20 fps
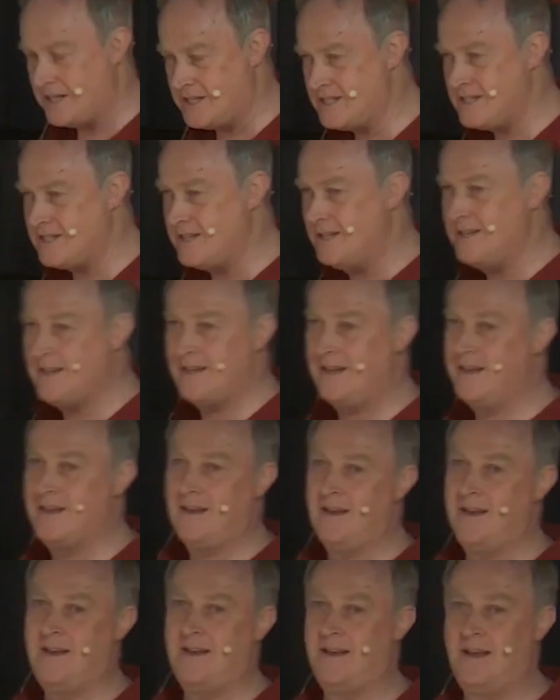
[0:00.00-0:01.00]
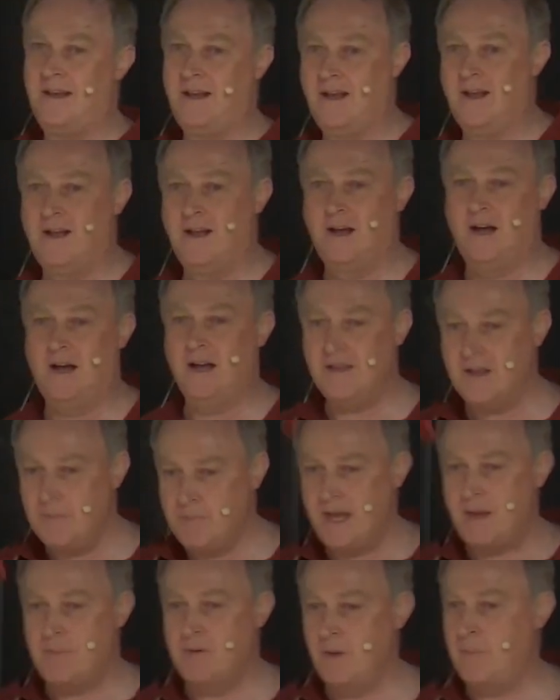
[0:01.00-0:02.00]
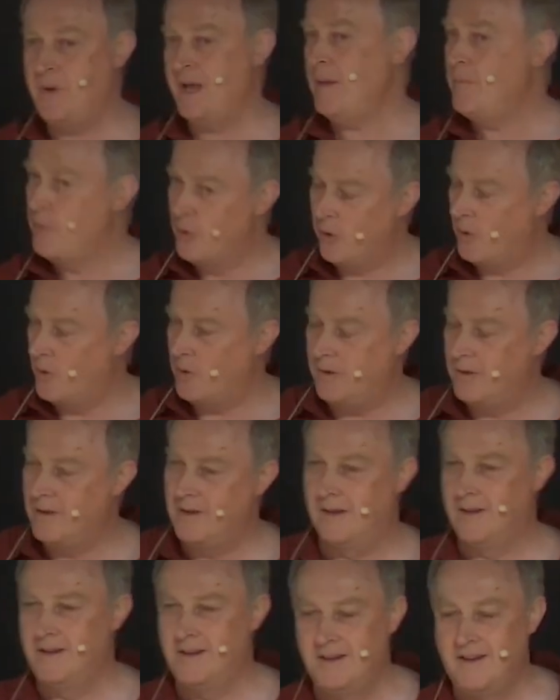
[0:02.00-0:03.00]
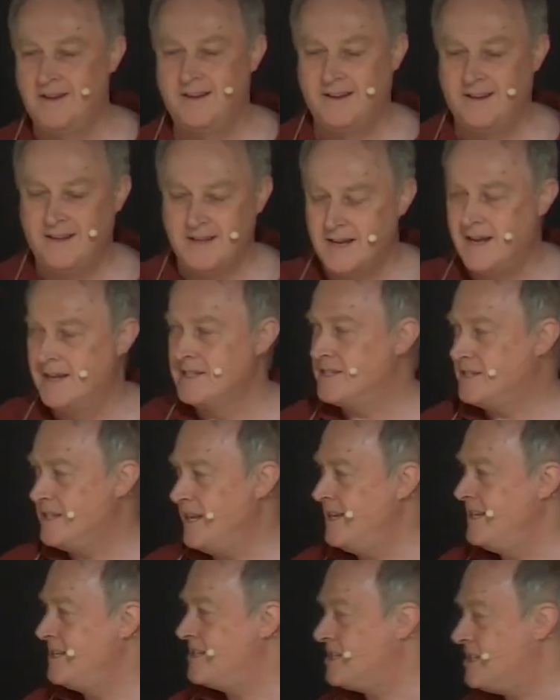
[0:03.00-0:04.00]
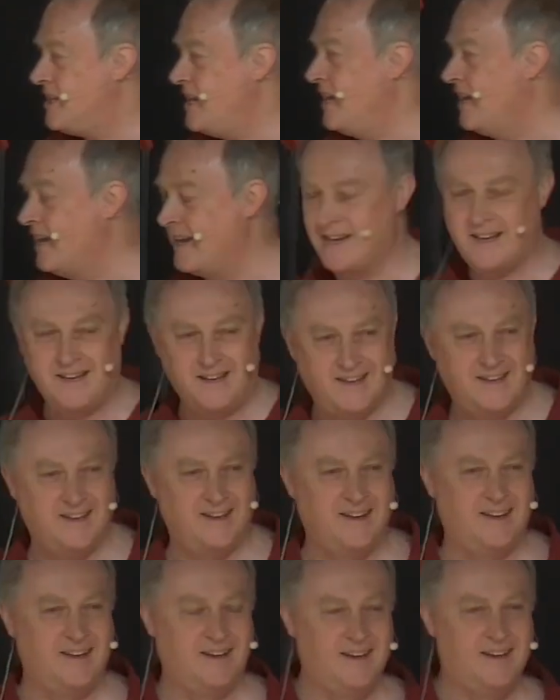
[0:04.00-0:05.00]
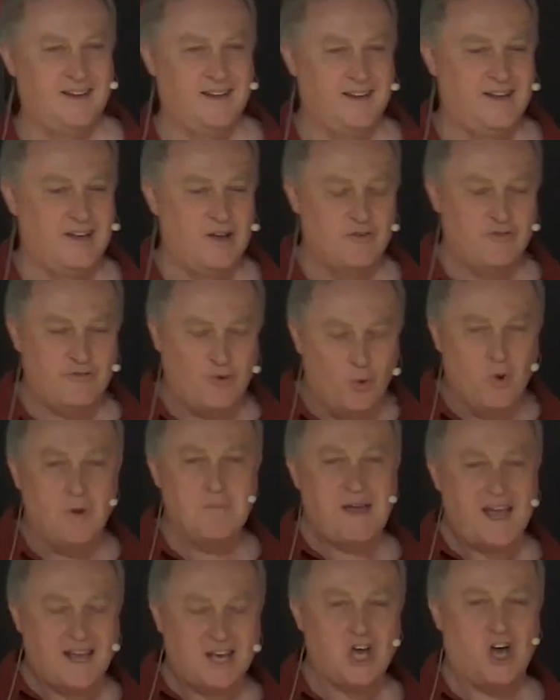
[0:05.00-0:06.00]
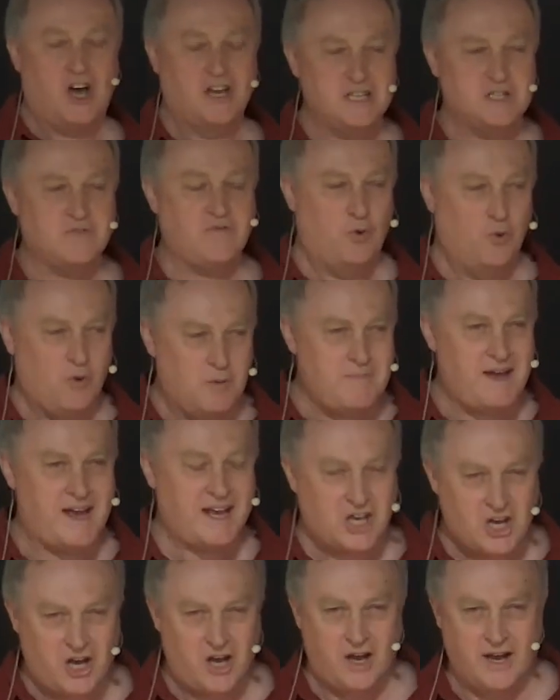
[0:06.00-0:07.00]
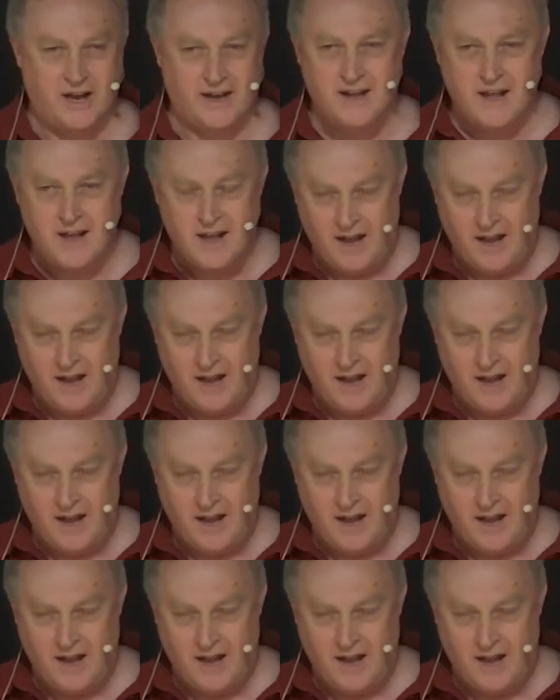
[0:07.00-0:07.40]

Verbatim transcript: is. I think people are people. Sin is sin. Fallen mankind is fallen mankind,